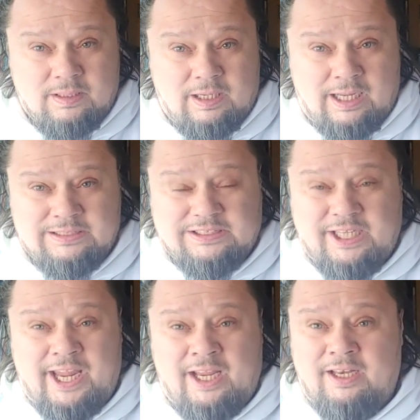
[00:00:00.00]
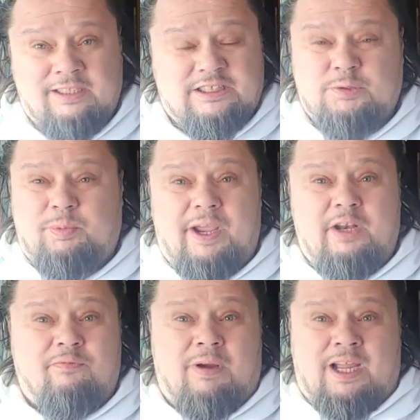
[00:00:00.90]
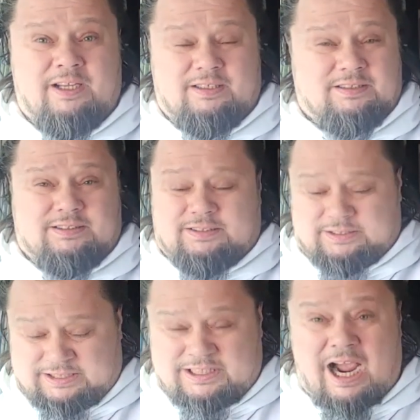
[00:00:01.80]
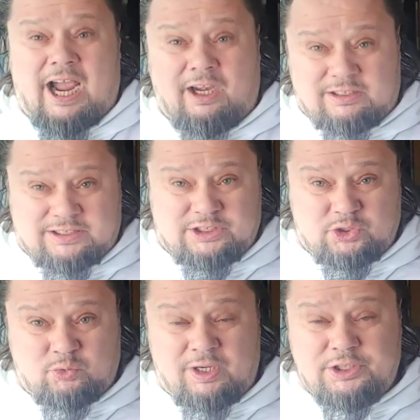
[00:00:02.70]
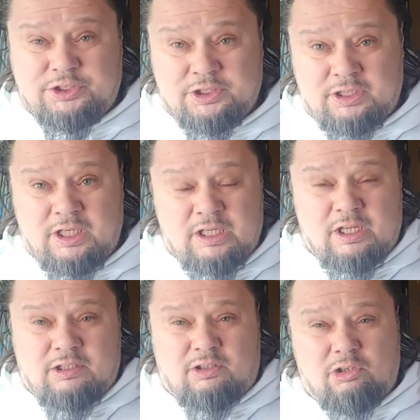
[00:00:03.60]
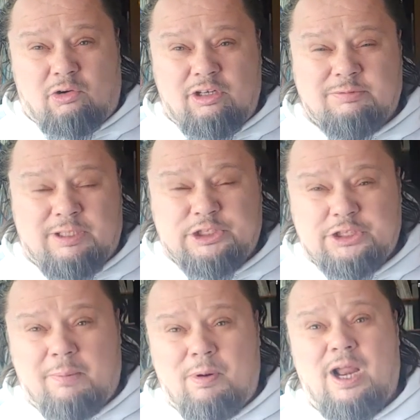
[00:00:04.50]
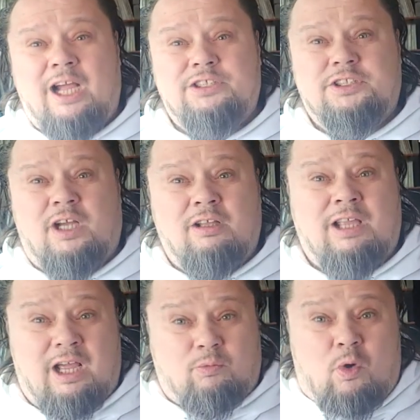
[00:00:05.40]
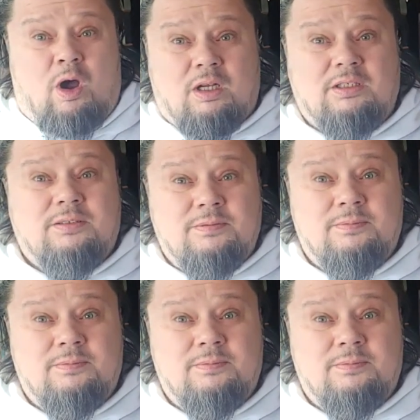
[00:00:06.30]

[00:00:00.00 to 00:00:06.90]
and saying, in spite of my dire situation, the Lord is my shepherd, I shall not want.